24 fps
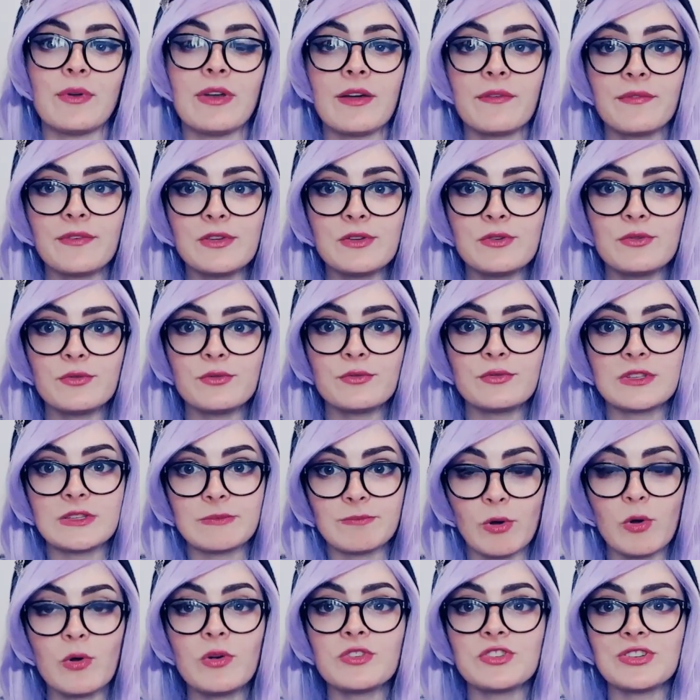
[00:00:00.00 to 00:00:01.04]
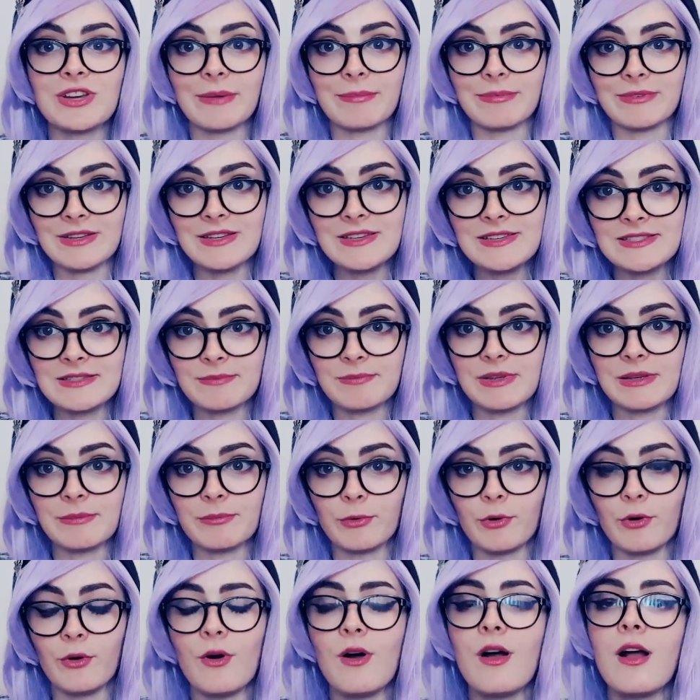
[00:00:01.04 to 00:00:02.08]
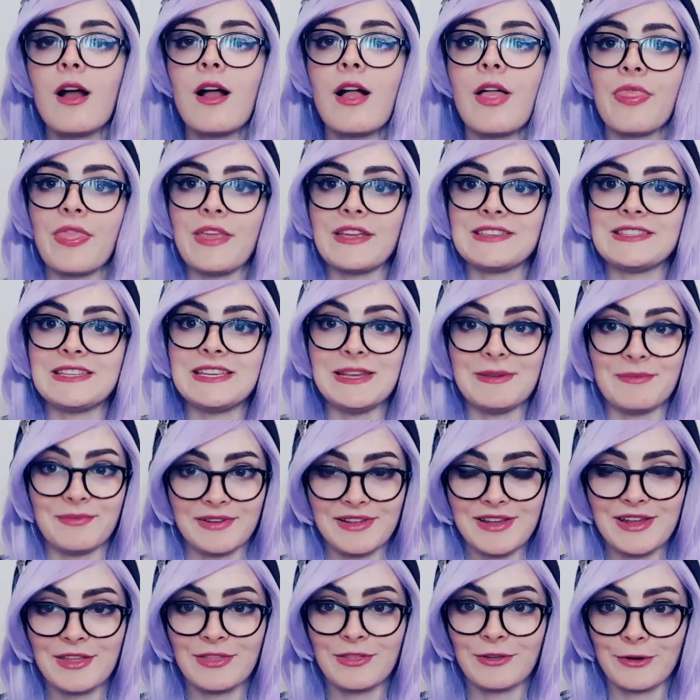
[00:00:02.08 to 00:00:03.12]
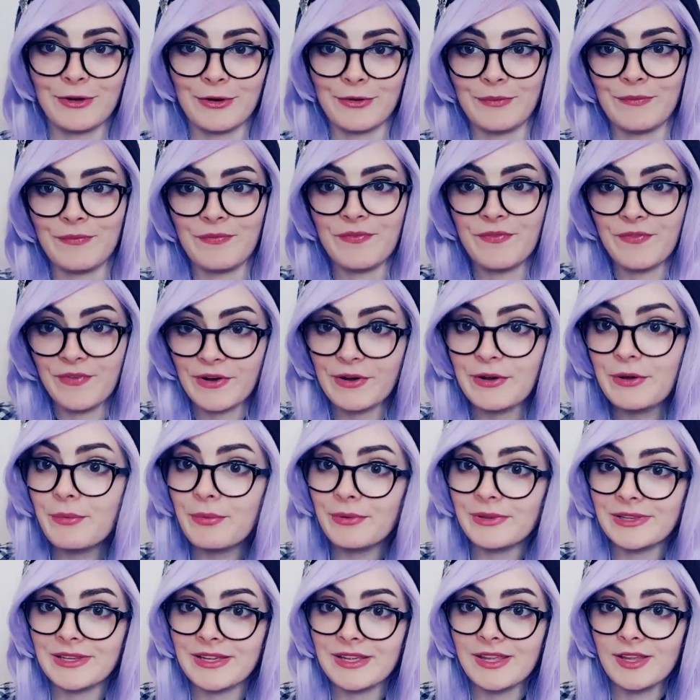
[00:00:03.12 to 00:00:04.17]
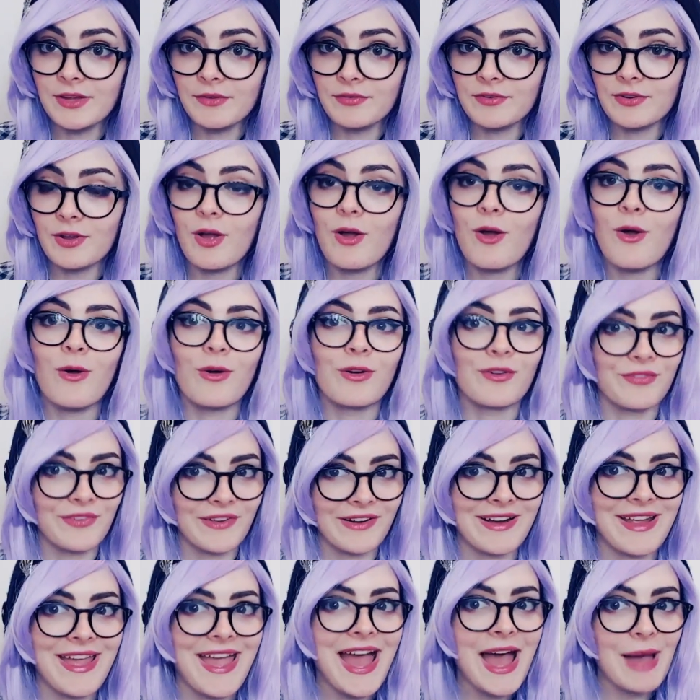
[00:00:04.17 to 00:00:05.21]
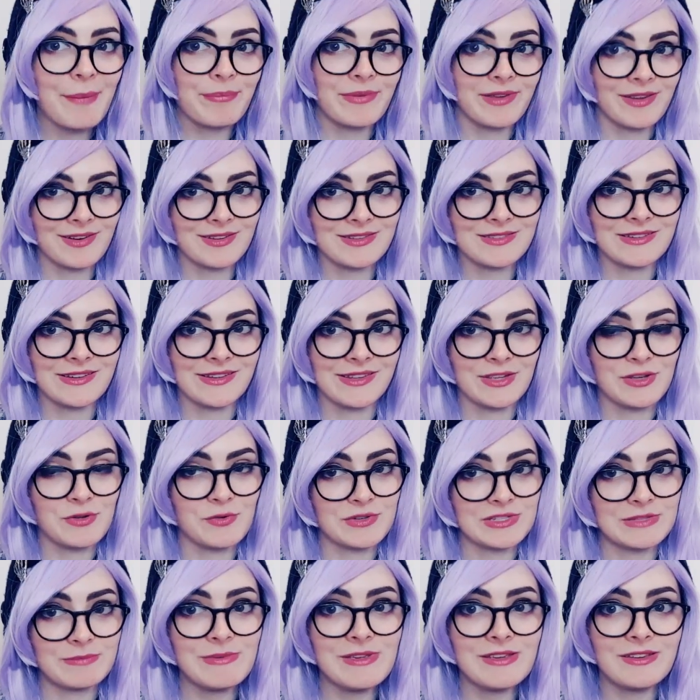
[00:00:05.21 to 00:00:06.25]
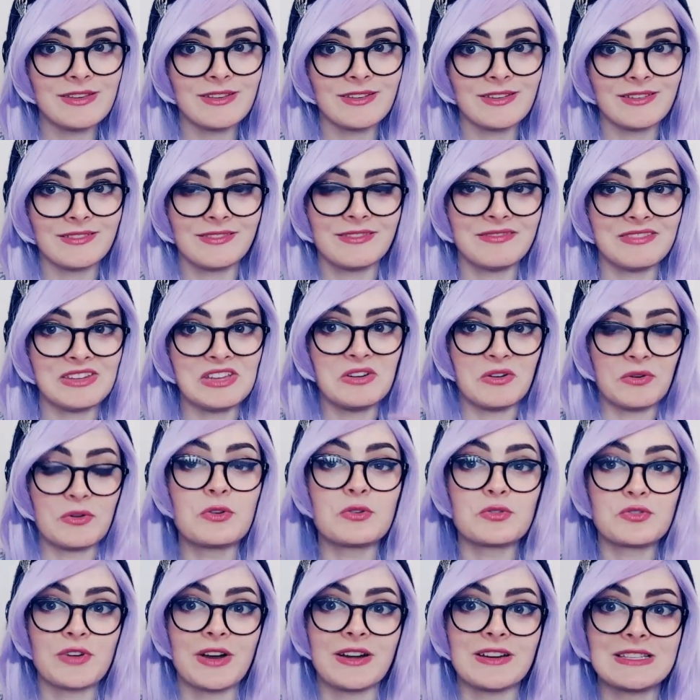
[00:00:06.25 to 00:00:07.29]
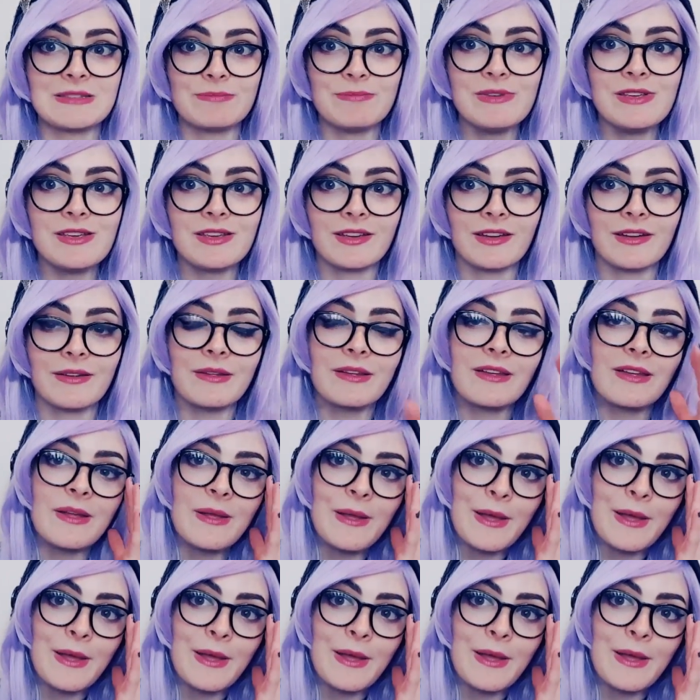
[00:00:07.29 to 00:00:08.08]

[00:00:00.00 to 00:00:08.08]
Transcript: whenever you spoke Japanese to people, they seemed either very relieved or very happy to see that you were speaking, you know, you're trying to speak it.